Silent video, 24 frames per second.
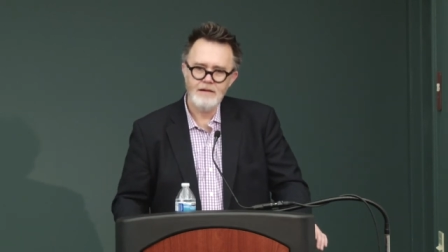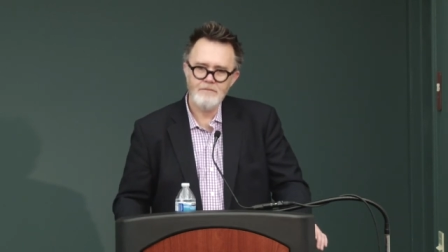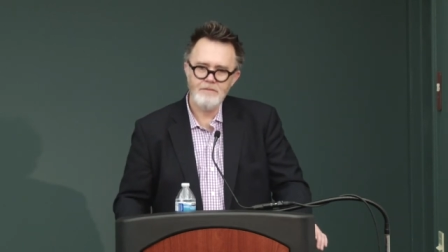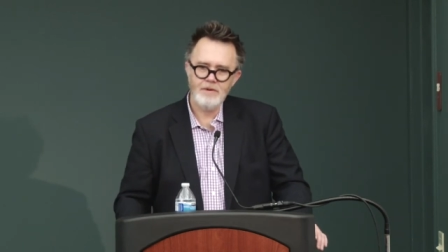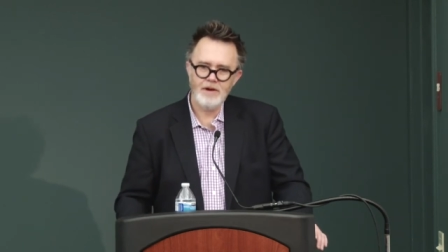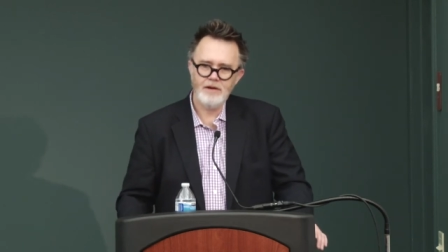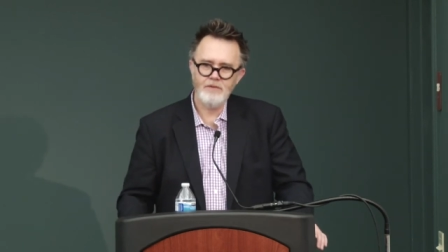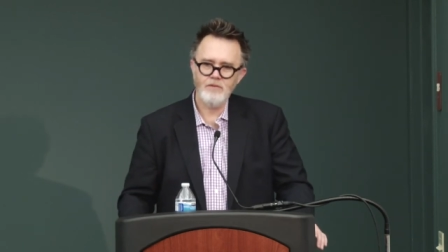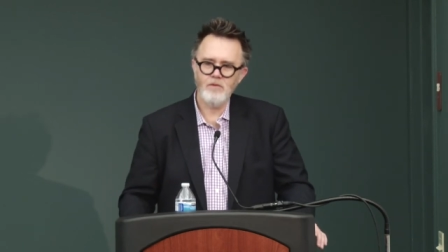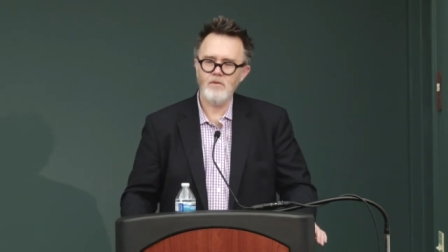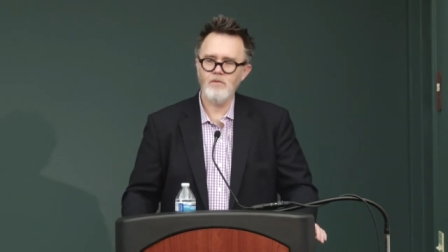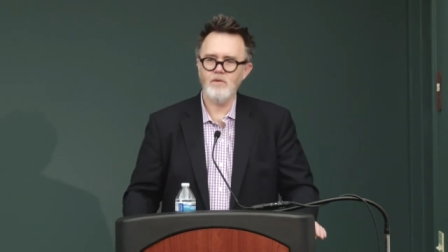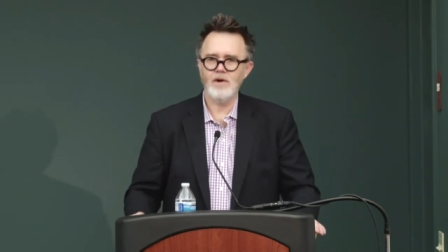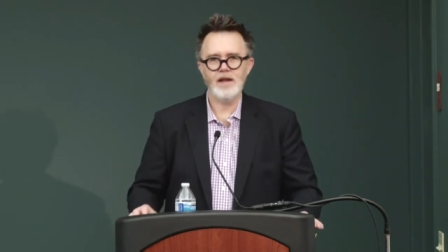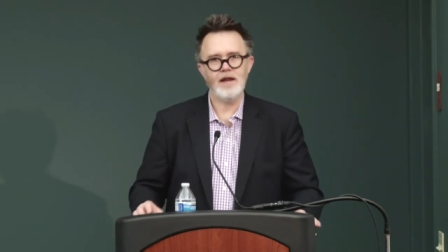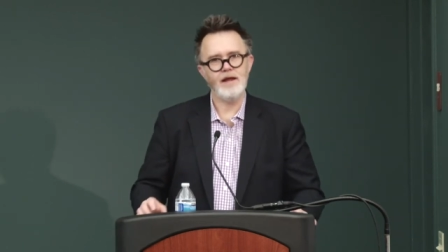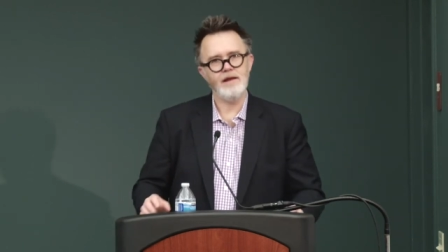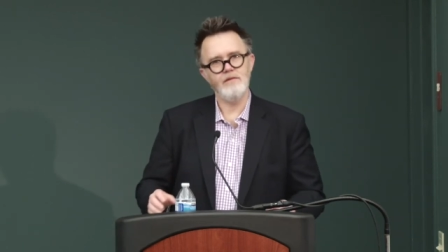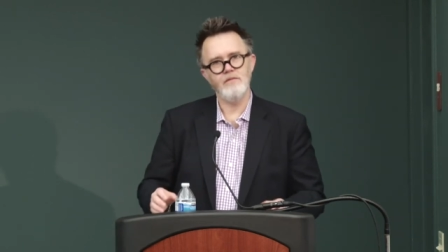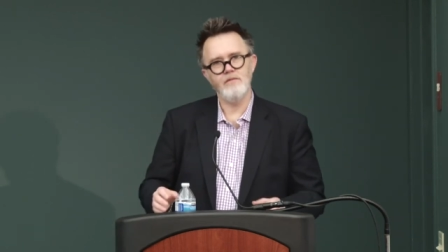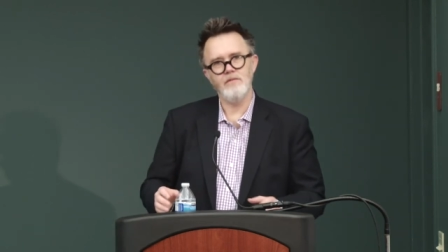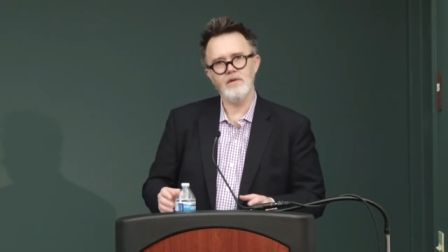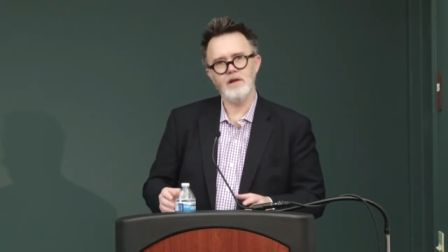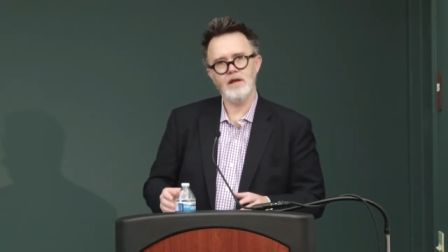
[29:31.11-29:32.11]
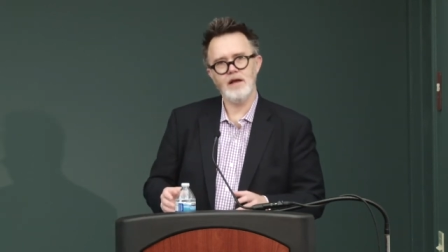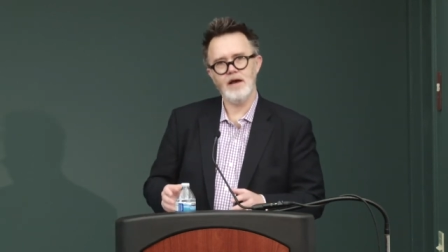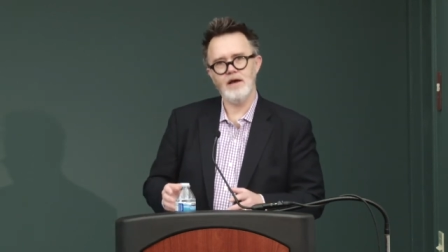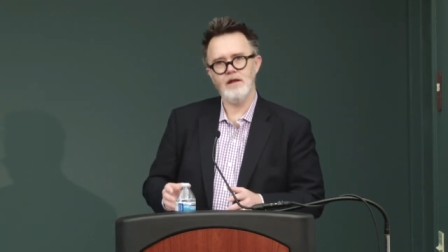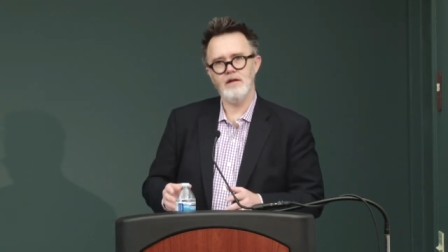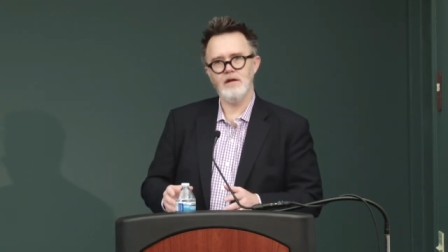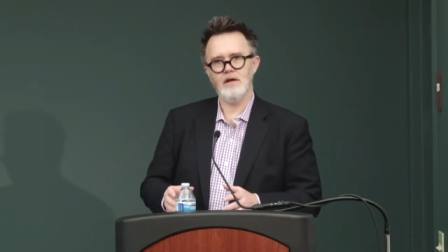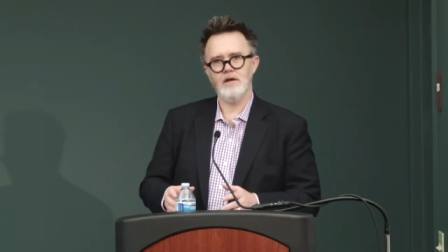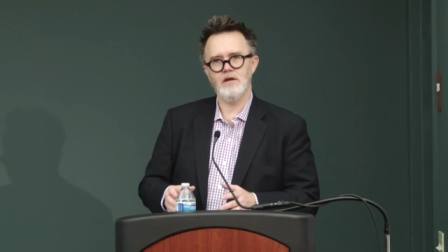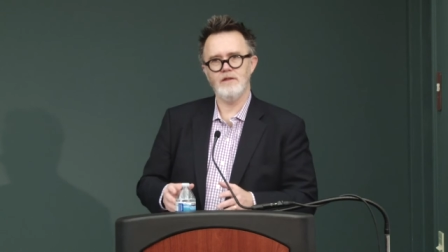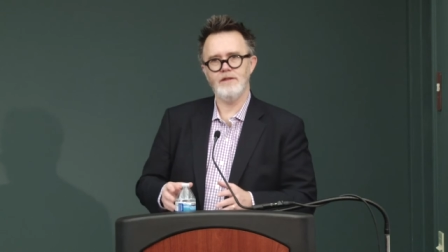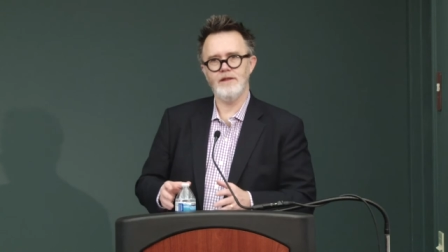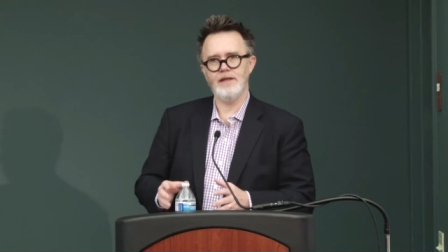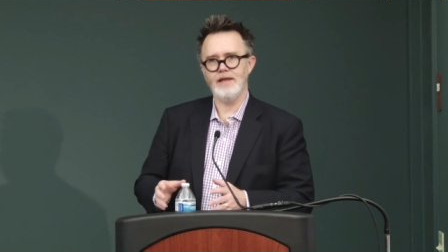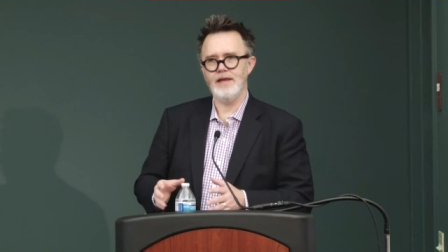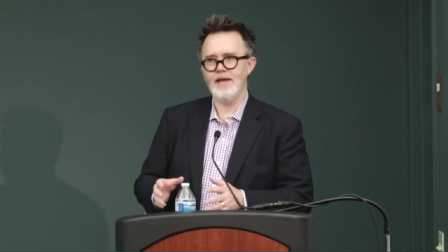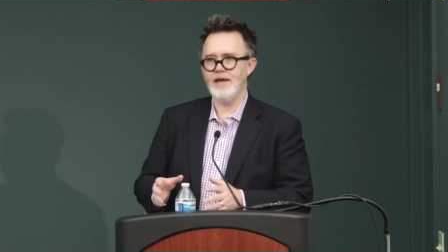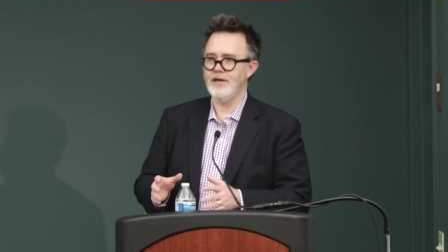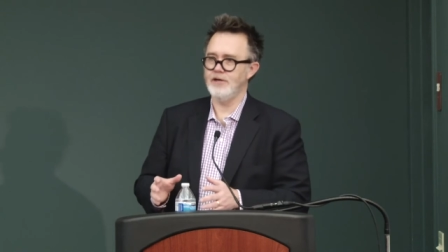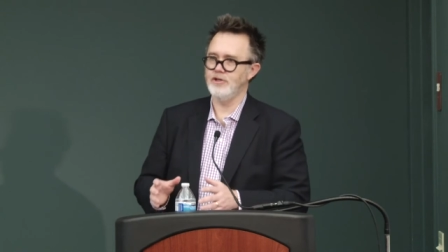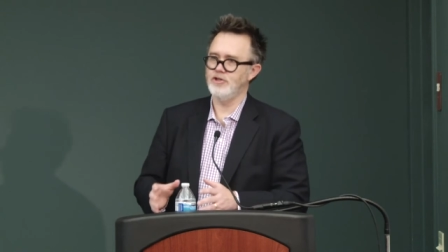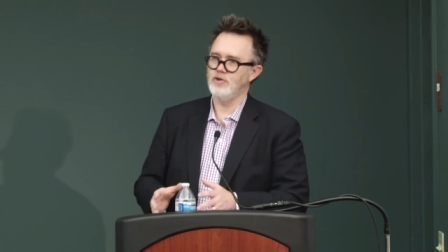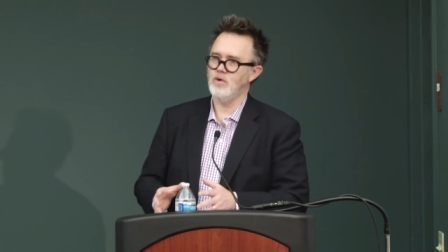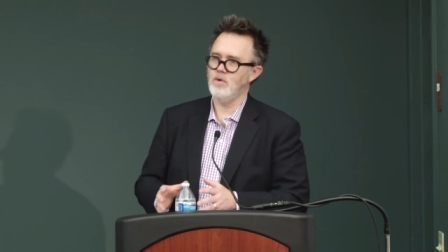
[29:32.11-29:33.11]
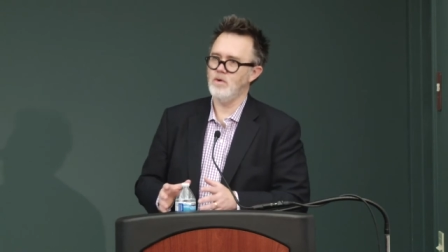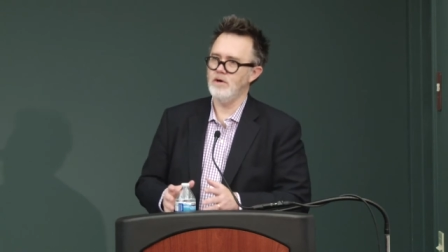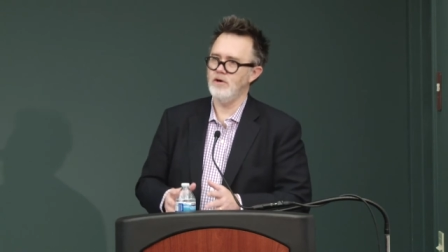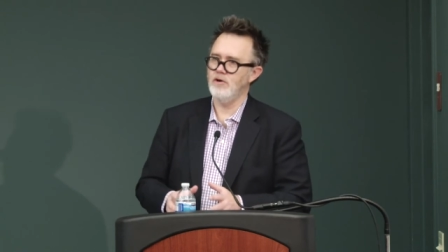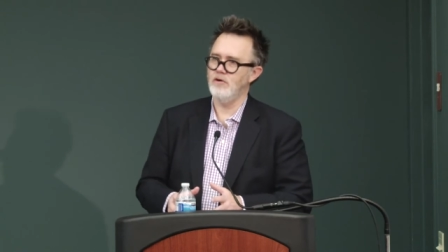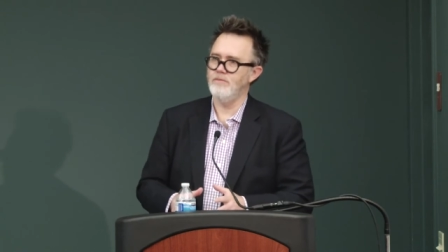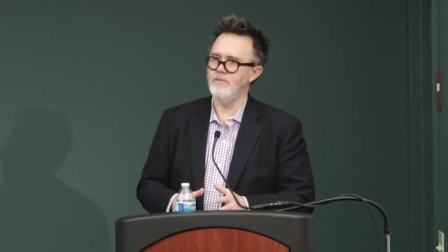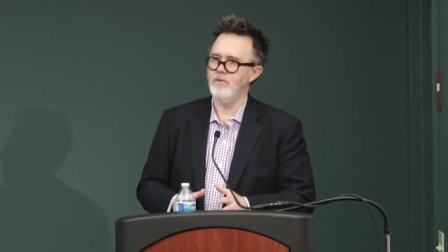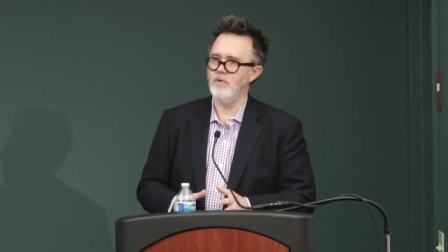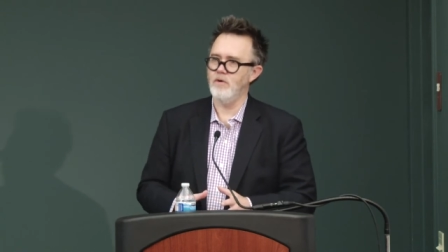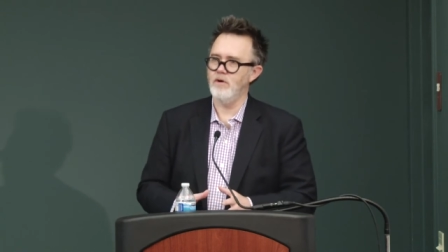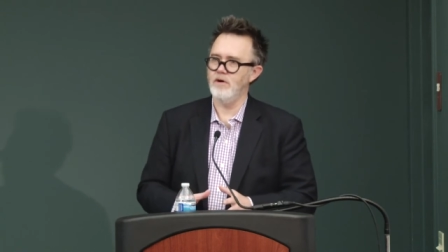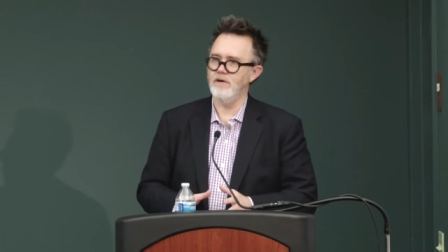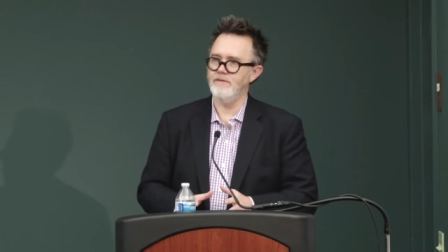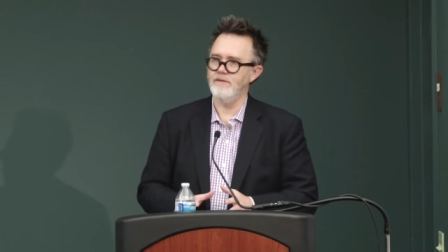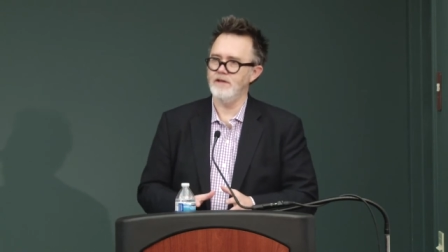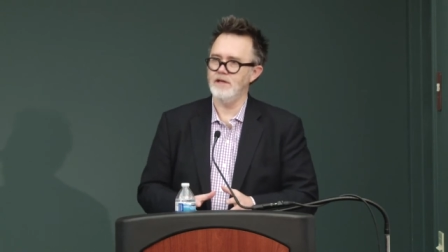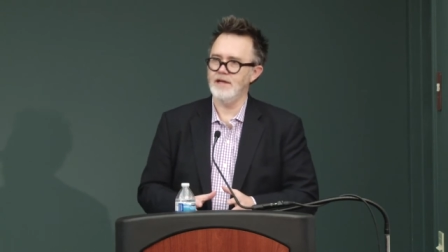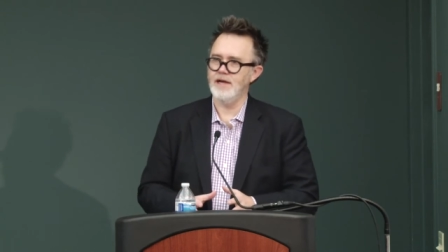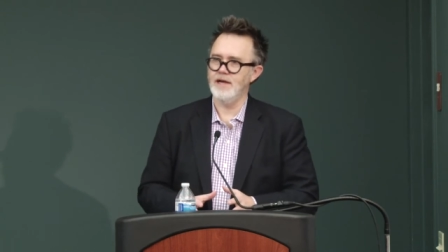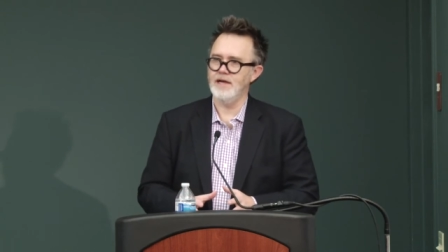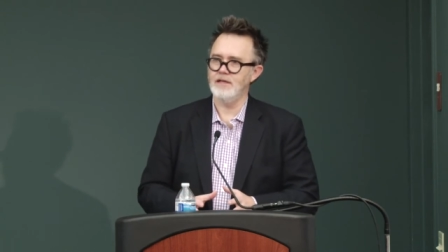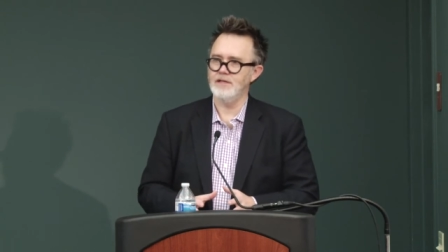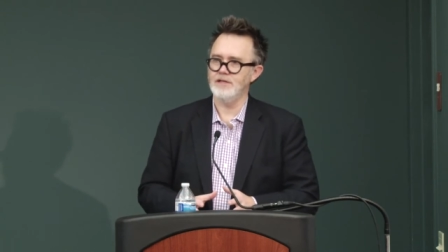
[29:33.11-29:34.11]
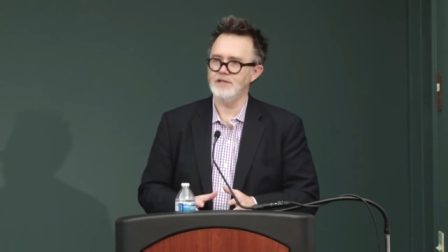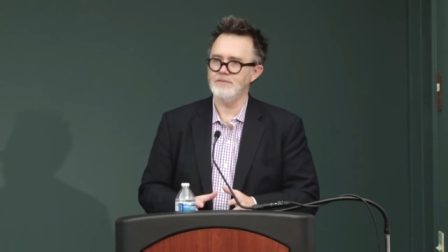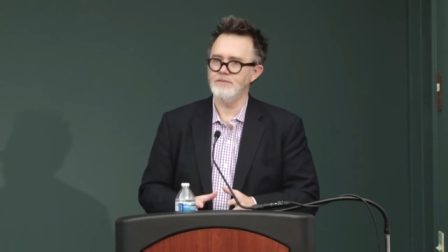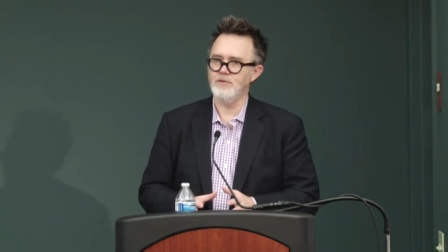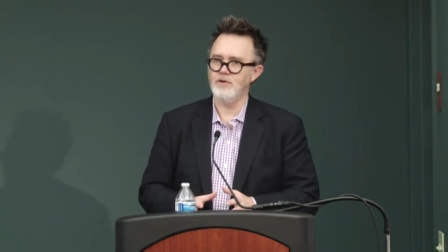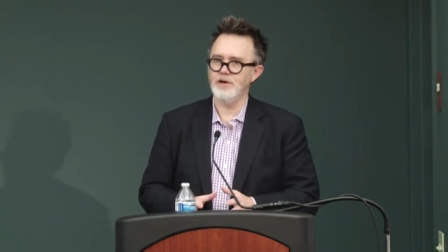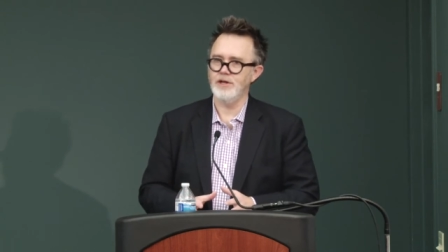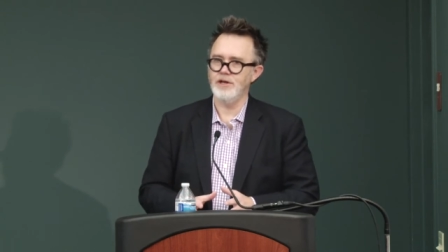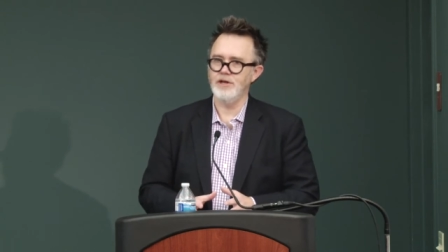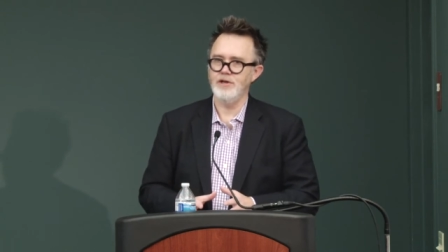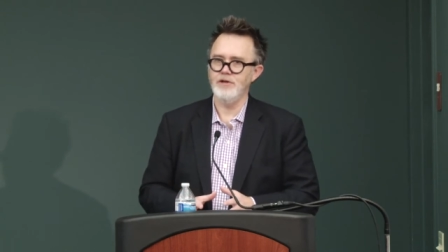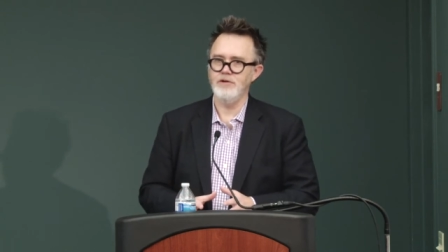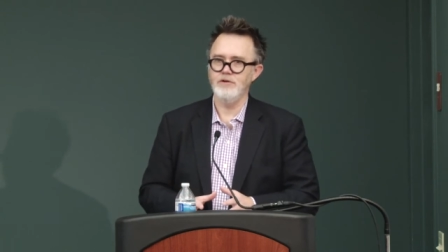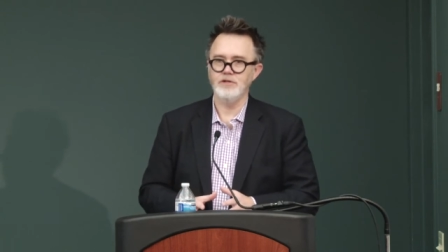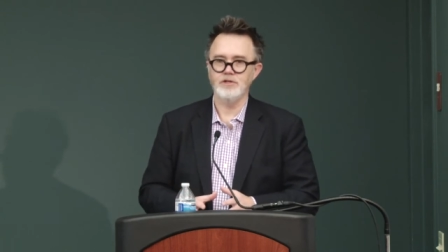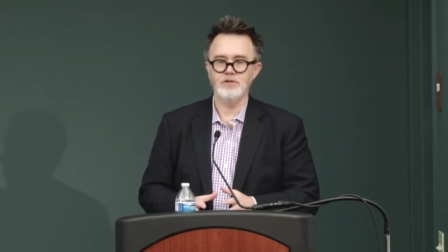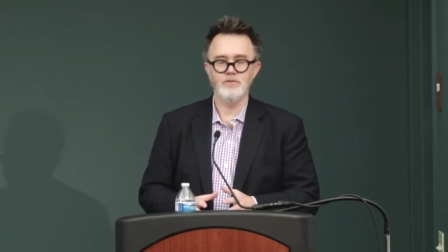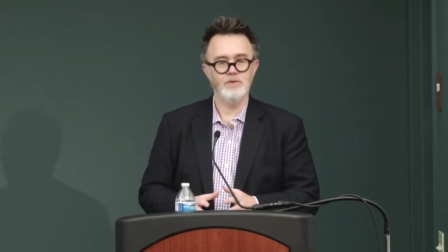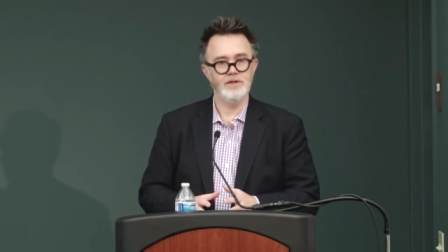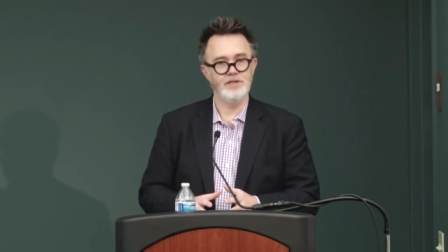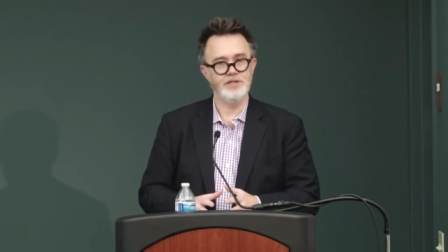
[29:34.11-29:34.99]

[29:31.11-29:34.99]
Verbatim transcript: But when I got on the editorial board of the Dallas Morning News,